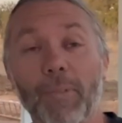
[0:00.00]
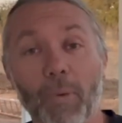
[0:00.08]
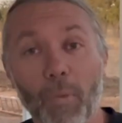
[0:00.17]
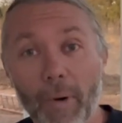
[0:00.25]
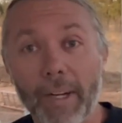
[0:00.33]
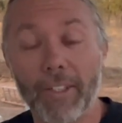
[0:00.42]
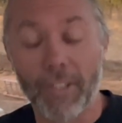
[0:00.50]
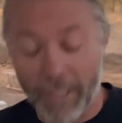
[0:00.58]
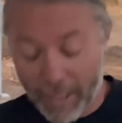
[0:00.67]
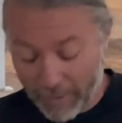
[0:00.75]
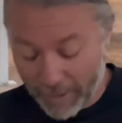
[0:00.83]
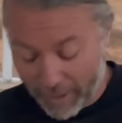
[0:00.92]
what a
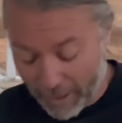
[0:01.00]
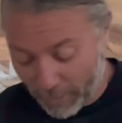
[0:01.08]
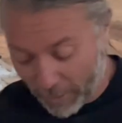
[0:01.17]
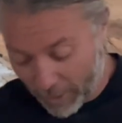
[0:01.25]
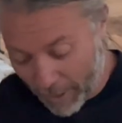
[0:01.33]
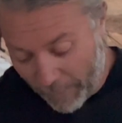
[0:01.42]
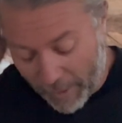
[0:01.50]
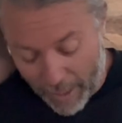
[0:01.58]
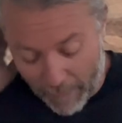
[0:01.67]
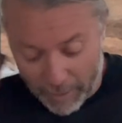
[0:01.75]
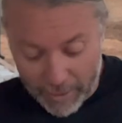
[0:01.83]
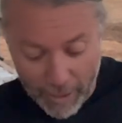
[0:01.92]
significant difference that
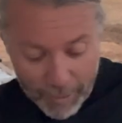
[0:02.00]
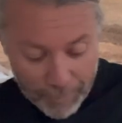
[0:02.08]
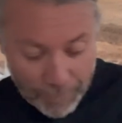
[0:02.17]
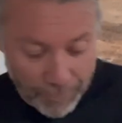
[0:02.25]
makes. Now,